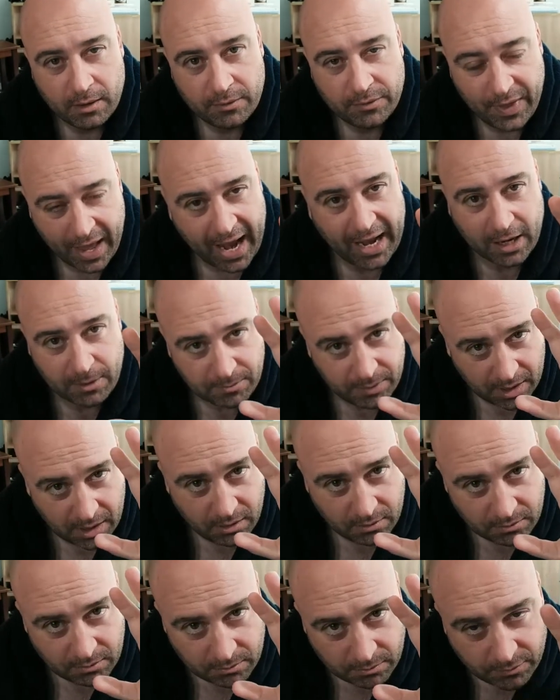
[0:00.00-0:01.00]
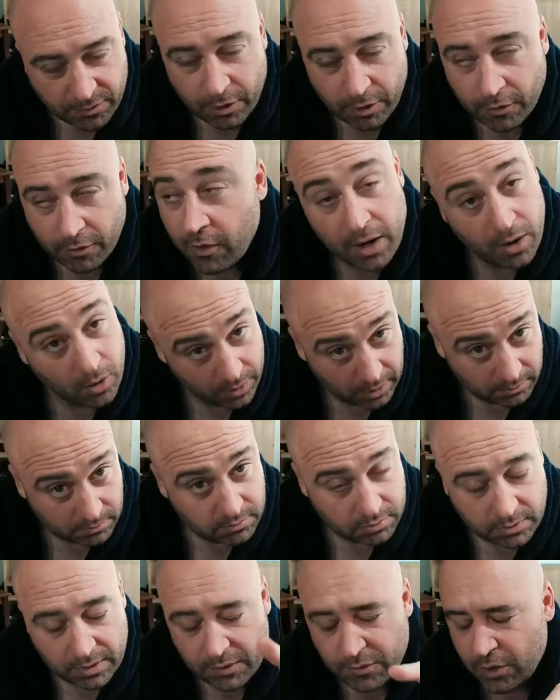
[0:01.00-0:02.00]
That can be right.
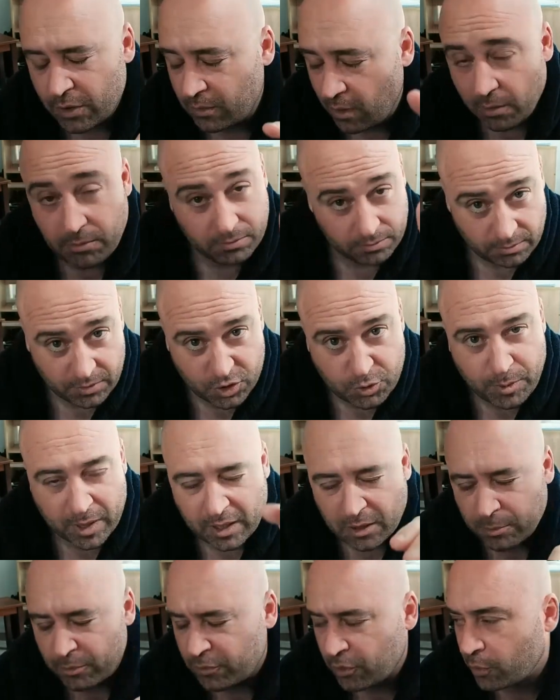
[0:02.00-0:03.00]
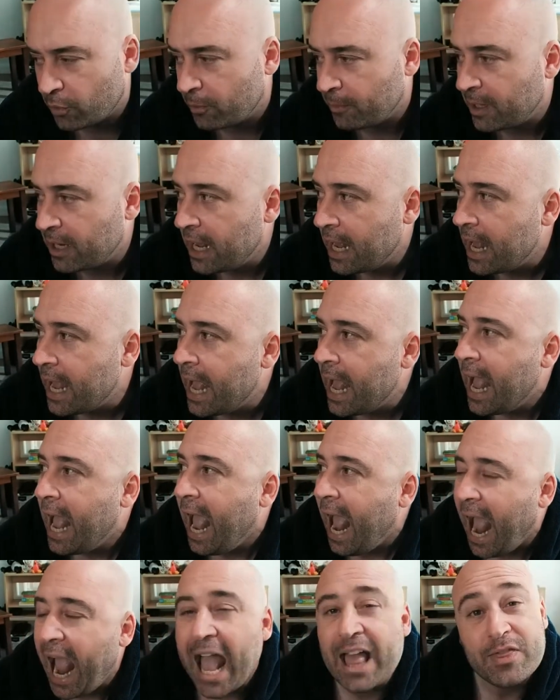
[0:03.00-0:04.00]
Okay, explain a little bit further with me.
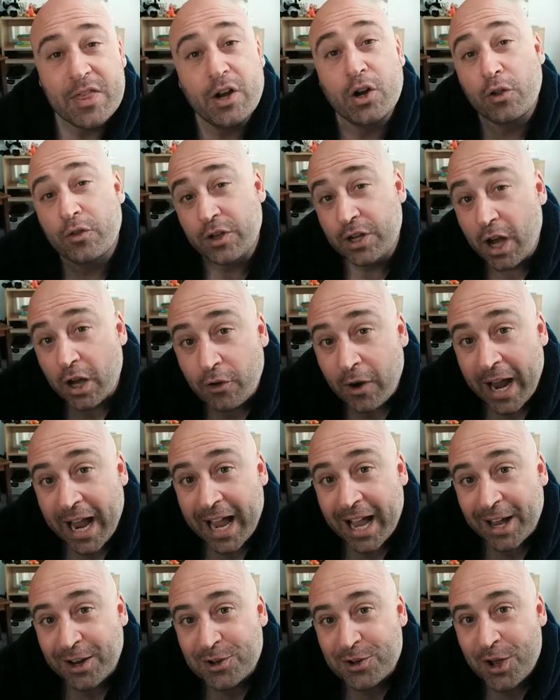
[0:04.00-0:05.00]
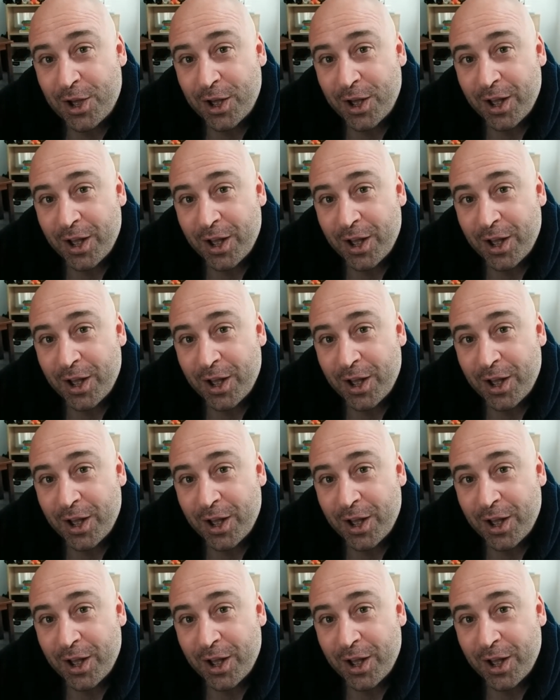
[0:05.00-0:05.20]
And then on the other hand,